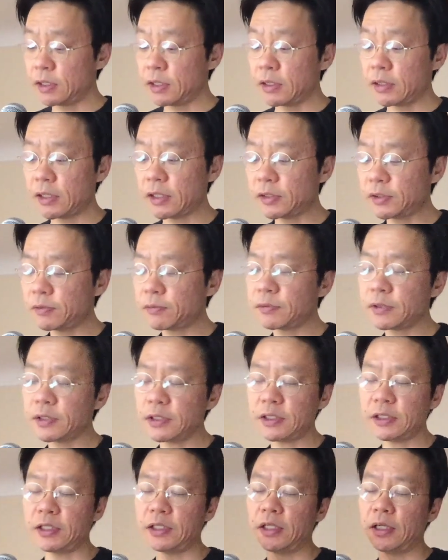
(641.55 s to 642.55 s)
that's a
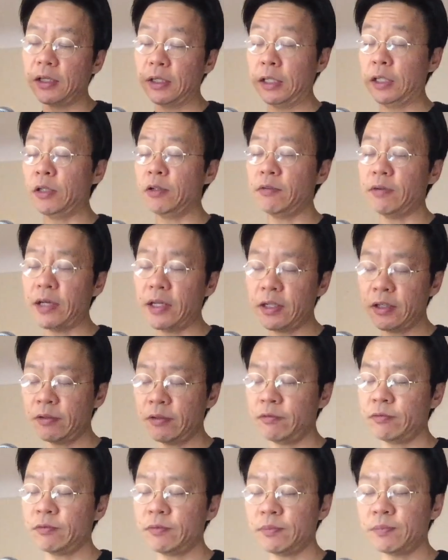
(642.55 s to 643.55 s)
really
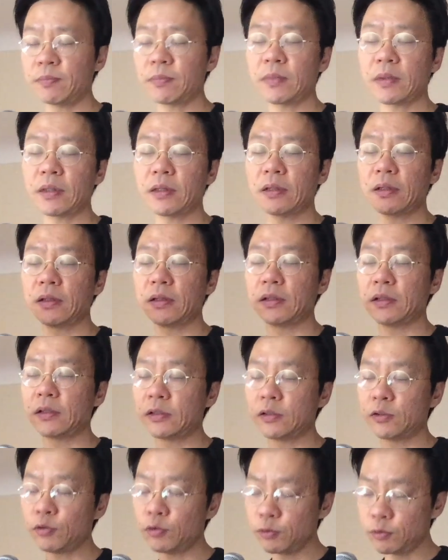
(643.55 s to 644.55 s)
innovative
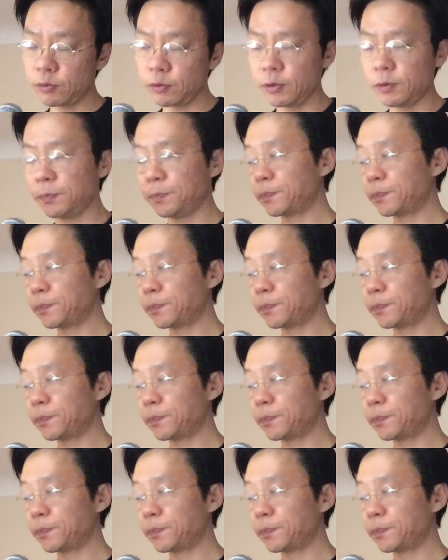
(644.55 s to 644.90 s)
tool.